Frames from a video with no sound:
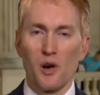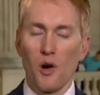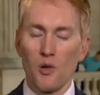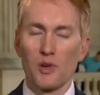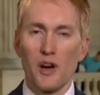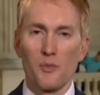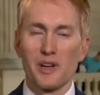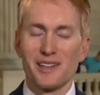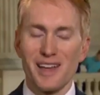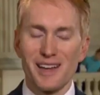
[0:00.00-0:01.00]
Our own
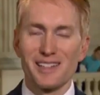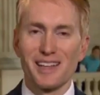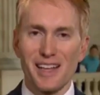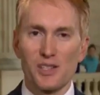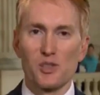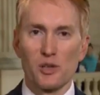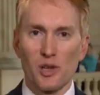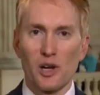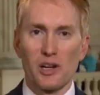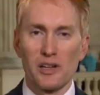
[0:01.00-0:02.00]
government, it is against the
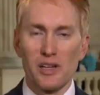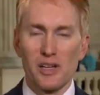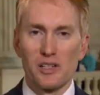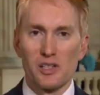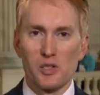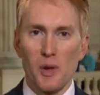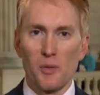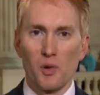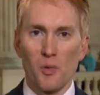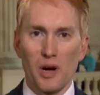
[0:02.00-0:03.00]
law to be
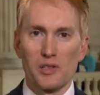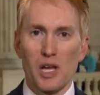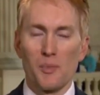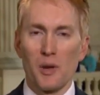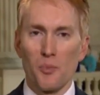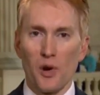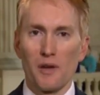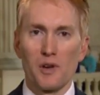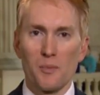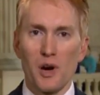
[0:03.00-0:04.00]
able to wiretap a
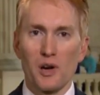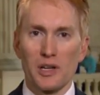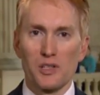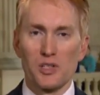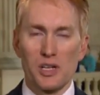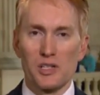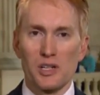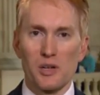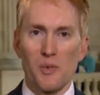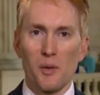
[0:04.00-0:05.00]
private American
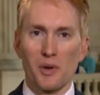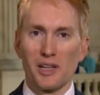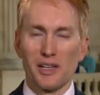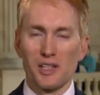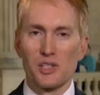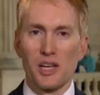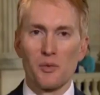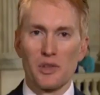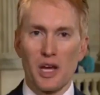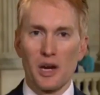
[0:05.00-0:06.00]
citizen and to be able to listen
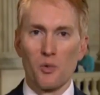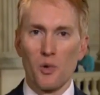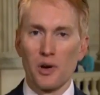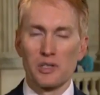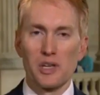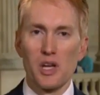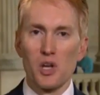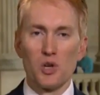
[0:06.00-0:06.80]
in without a warrant.